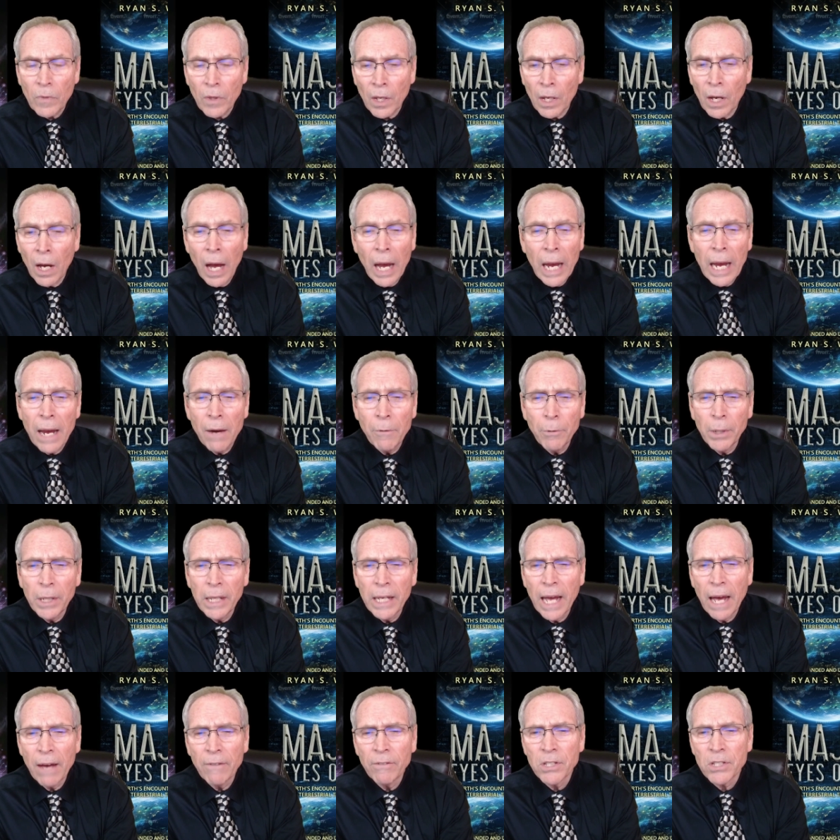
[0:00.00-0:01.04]
I really
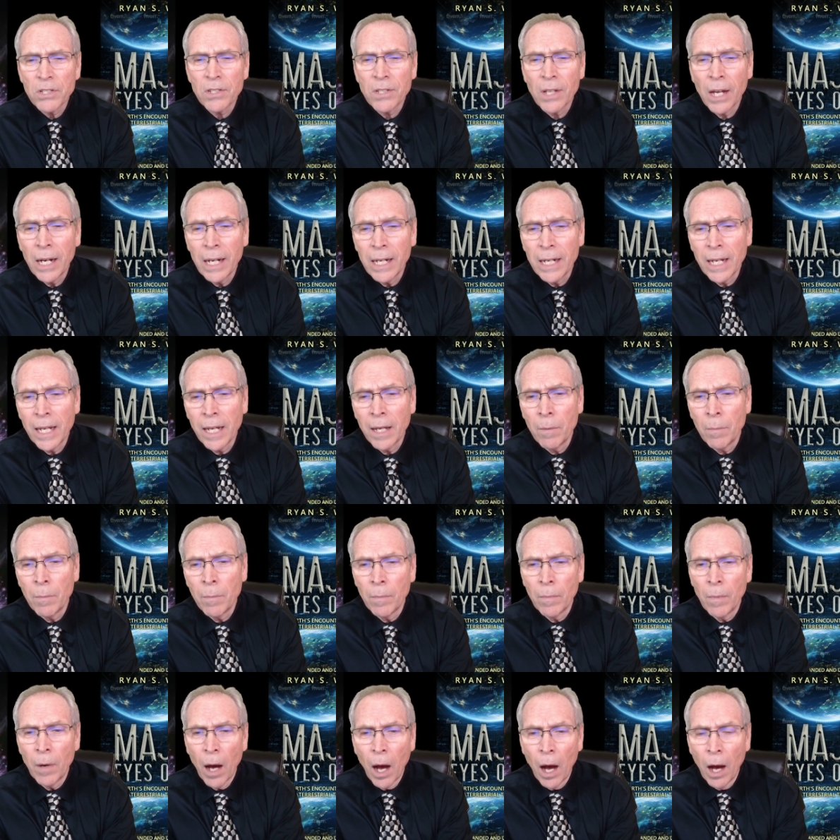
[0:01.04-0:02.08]
haven't studied
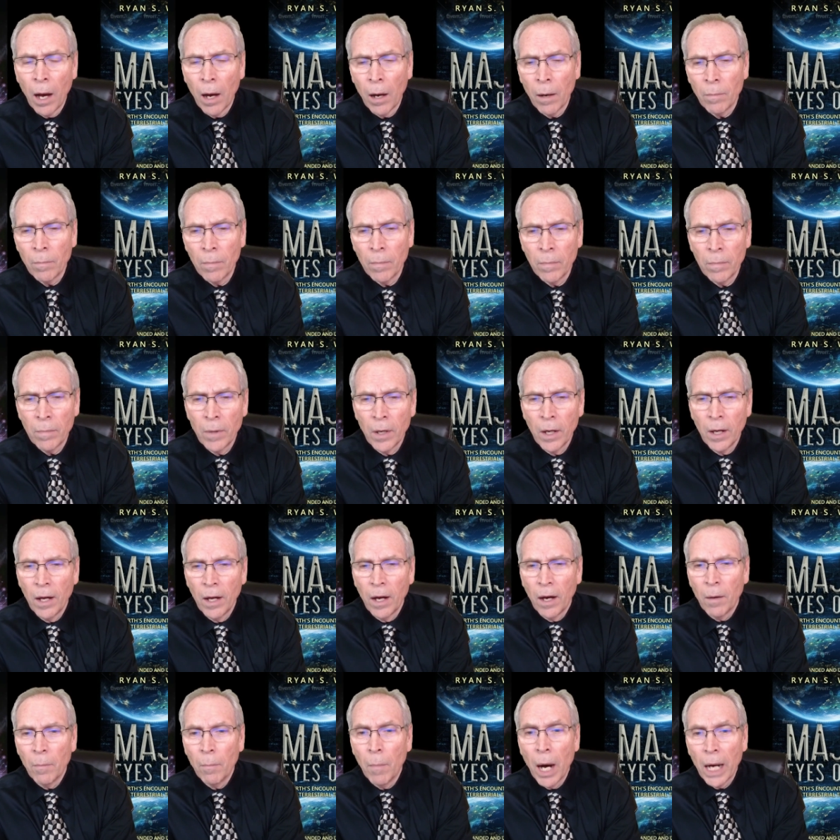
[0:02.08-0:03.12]
him
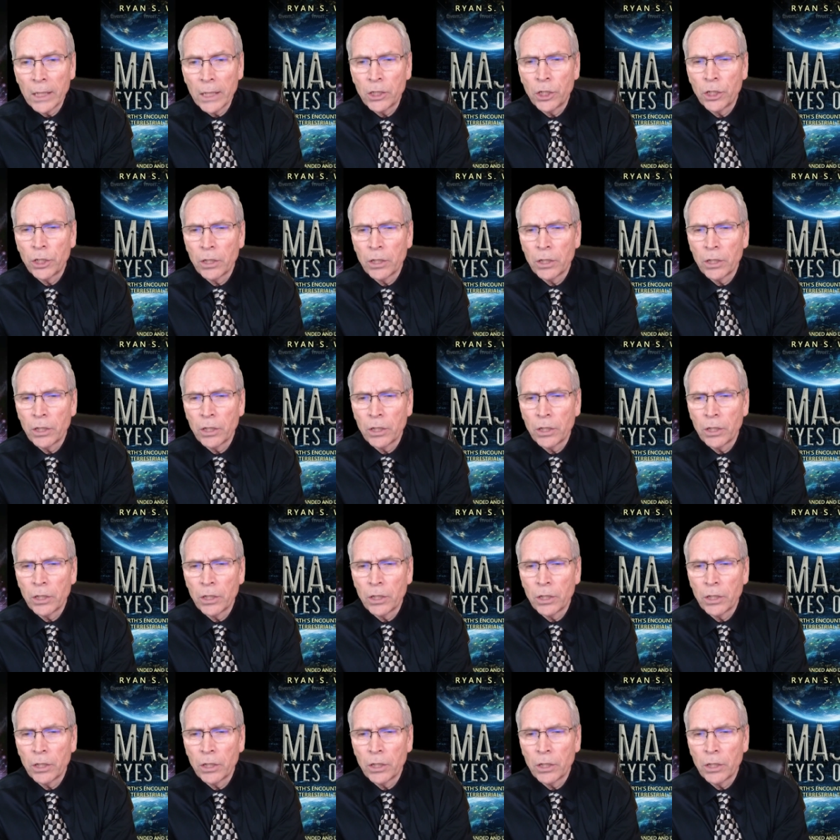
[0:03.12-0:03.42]
much,